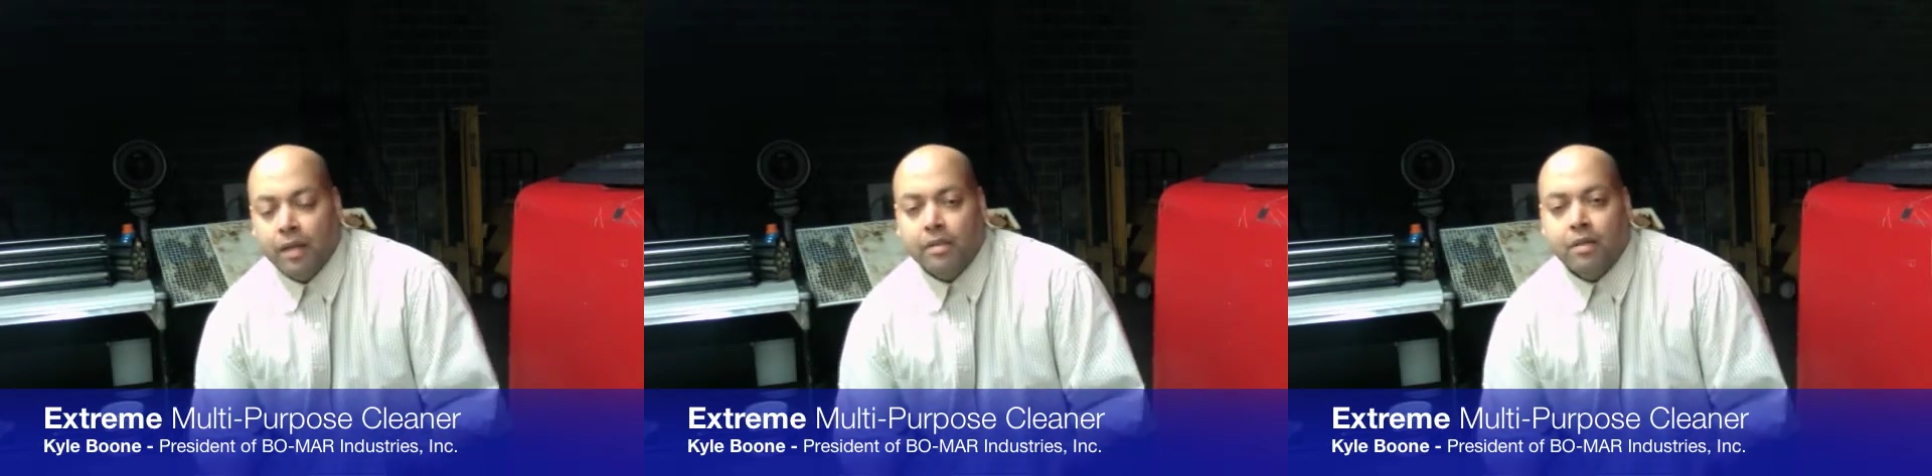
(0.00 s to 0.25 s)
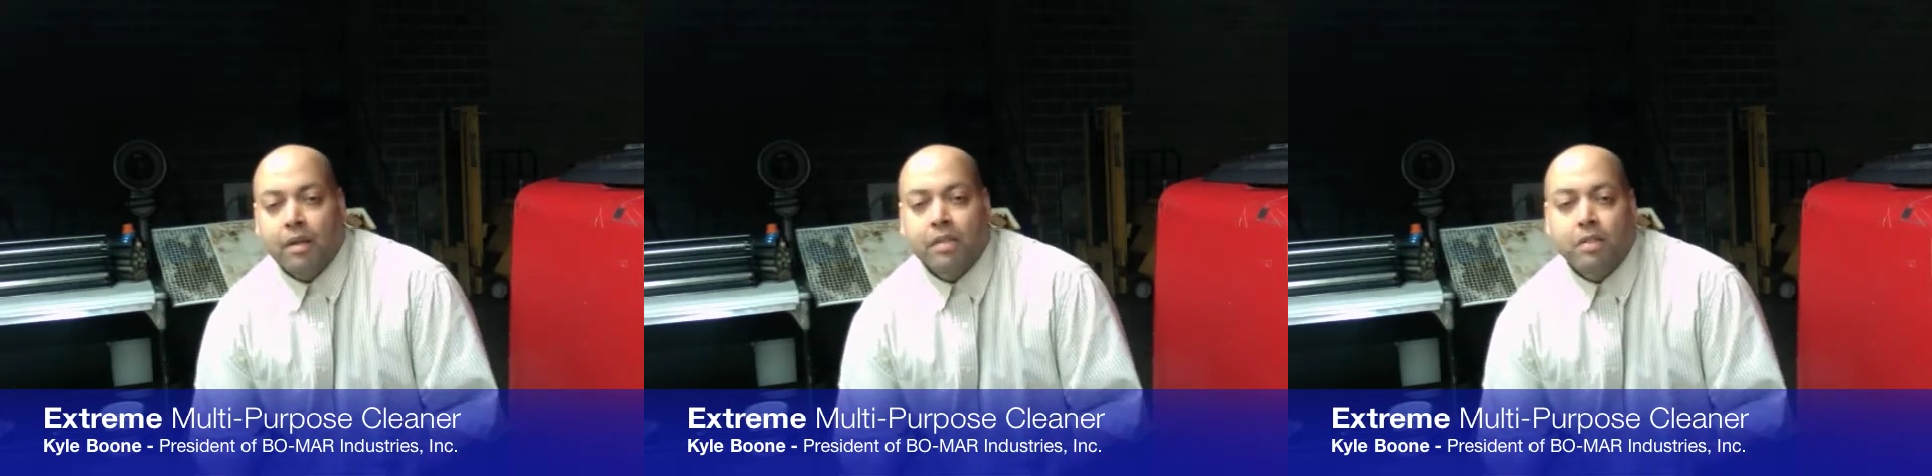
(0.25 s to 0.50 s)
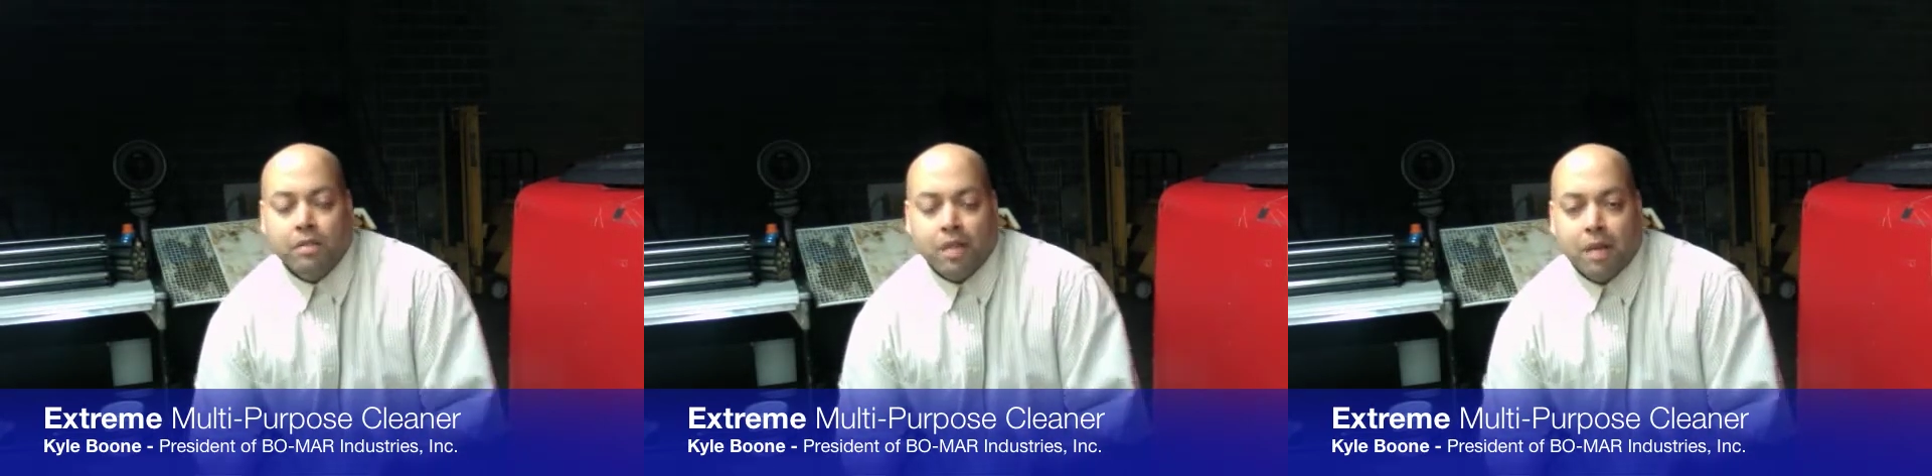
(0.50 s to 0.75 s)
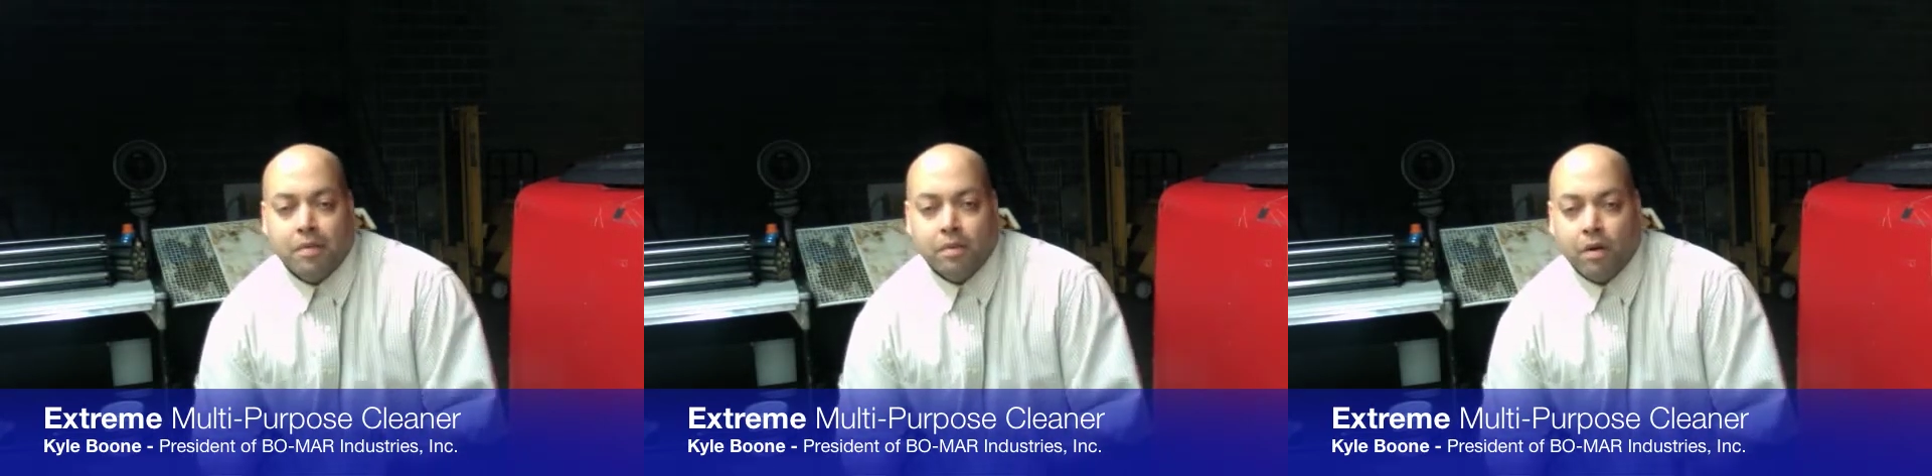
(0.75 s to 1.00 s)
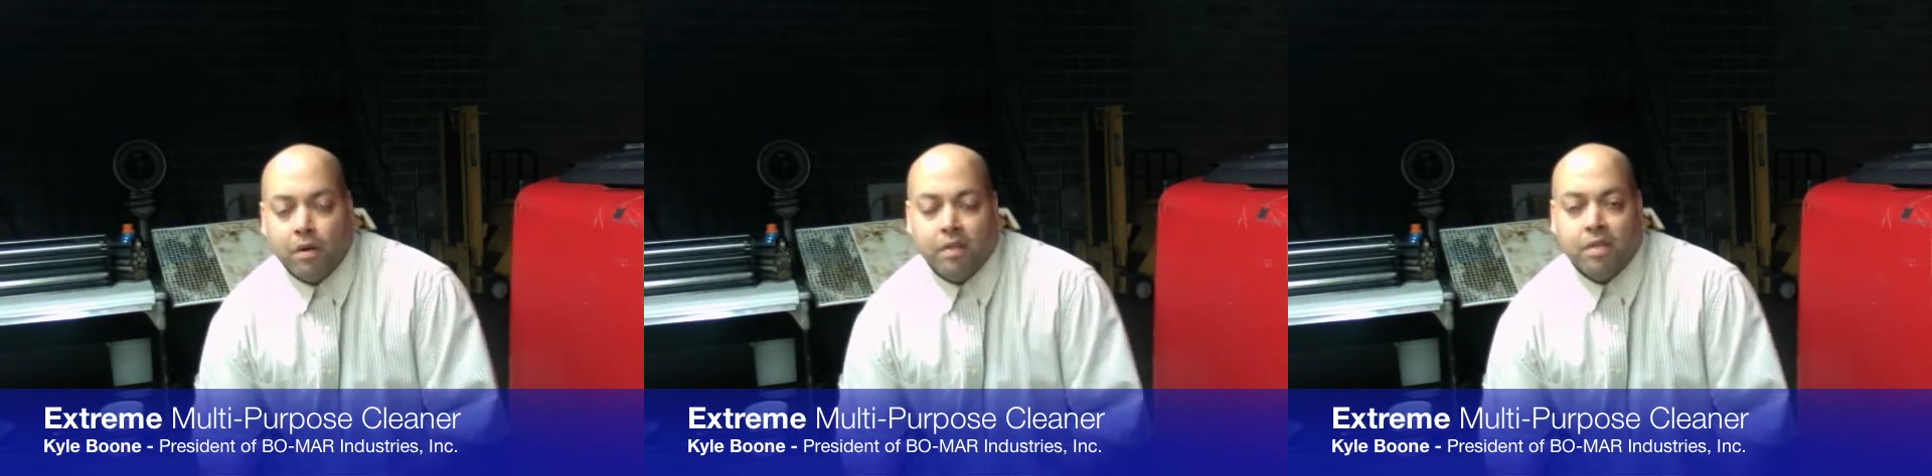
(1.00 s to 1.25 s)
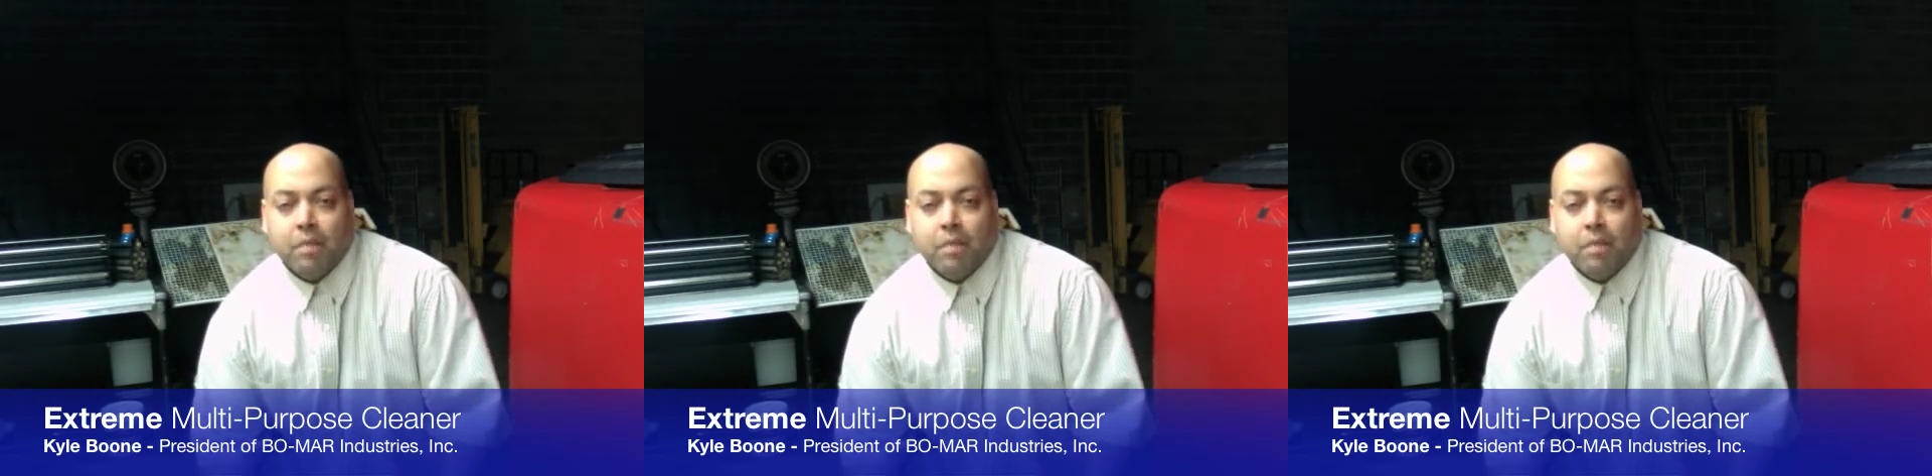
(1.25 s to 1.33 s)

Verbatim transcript: there's only two types of dirt on this